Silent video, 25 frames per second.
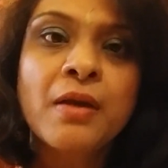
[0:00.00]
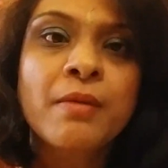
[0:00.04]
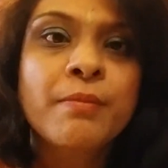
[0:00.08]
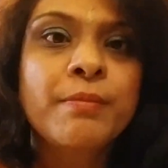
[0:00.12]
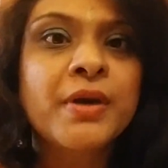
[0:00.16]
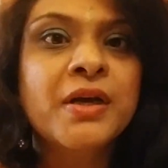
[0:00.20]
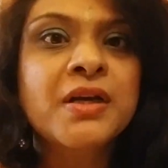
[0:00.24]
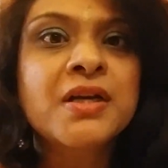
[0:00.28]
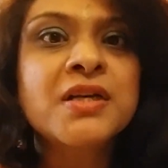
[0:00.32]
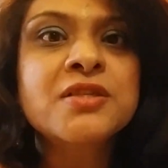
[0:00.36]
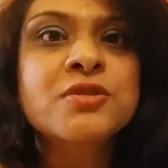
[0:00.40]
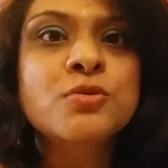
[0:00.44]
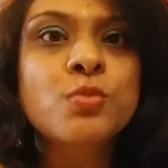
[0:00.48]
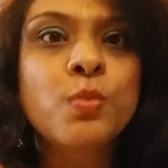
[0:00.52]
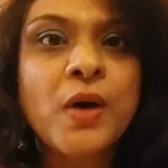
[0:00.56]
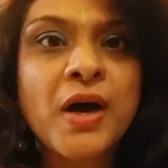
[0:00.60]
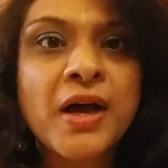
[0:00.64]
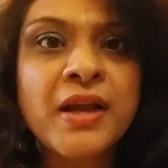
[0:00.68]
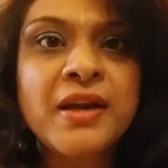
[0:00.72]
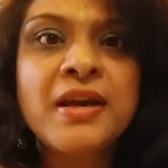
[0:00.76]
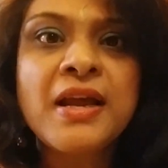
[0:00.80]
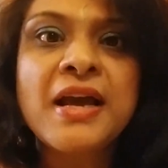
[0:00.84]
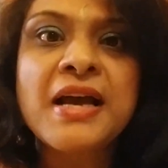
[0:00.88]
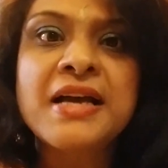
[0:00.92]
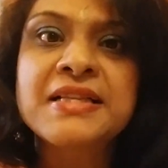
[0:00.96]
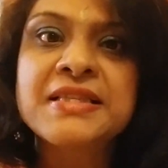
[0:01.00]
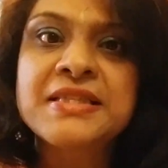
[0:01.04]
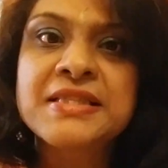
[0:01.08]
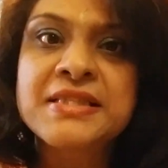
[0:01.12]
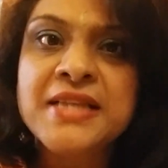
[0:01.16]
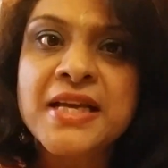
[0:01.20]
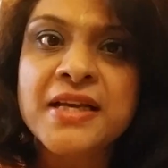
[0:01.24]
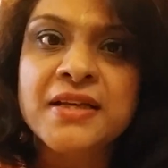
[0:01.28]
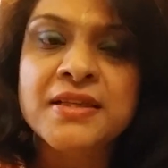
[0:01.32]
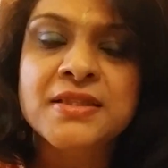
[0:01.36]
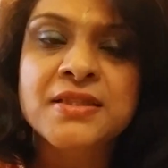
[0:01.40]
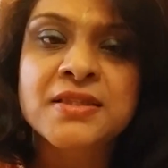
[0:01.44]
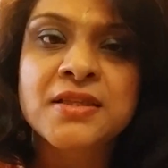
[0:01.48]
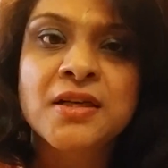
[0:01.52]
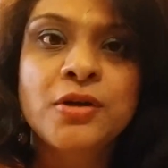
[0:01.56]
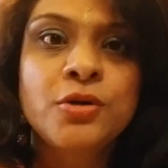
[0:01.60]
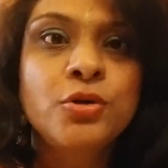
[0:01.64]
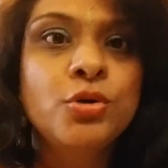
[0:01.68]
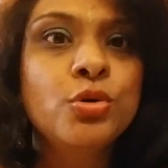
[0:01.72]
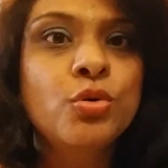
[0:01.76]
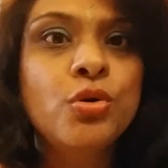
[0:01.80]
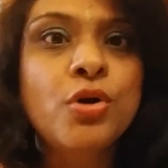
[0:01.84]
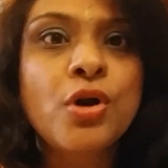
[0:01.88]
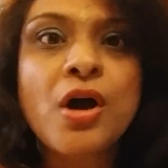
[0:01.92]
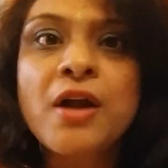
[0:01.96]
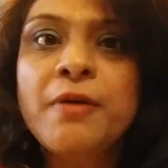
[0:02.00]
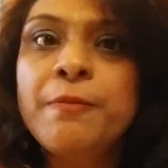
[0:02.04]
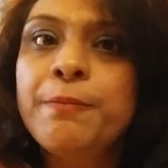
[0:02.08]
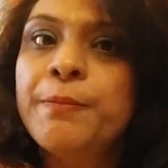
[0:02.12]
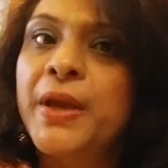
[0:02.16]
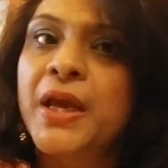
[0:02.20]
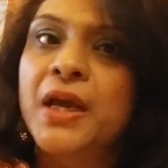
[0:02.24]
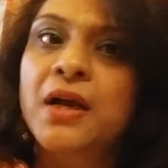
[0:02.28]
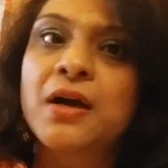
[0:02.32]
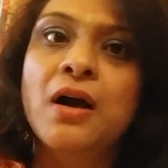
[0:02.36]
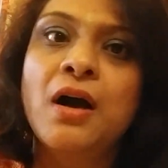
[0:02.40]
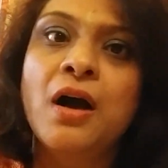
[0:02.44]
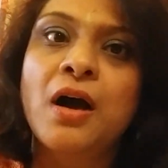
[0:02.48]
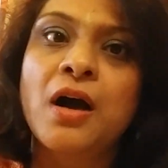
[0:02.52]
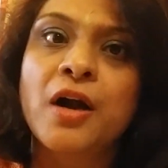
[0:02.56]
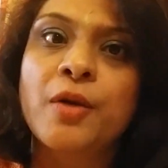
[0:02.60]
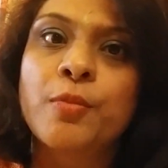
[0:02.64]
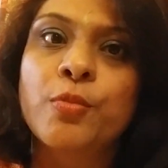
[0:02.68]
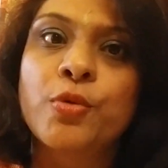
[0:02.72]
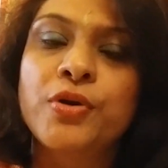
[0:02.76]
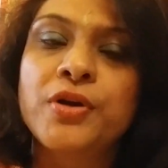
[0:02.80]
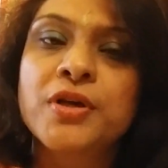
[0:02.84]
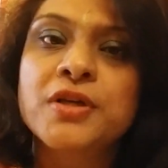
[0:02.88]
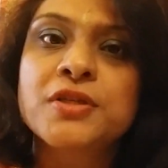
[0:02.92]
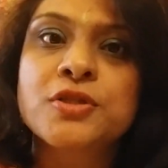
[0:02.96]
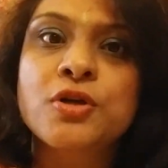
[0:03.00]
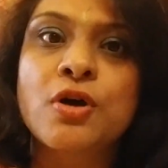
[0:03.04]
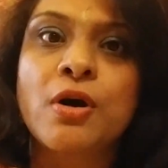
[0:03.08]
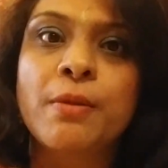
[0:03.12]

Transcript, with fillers: because 1 and 6 do not make a harmonious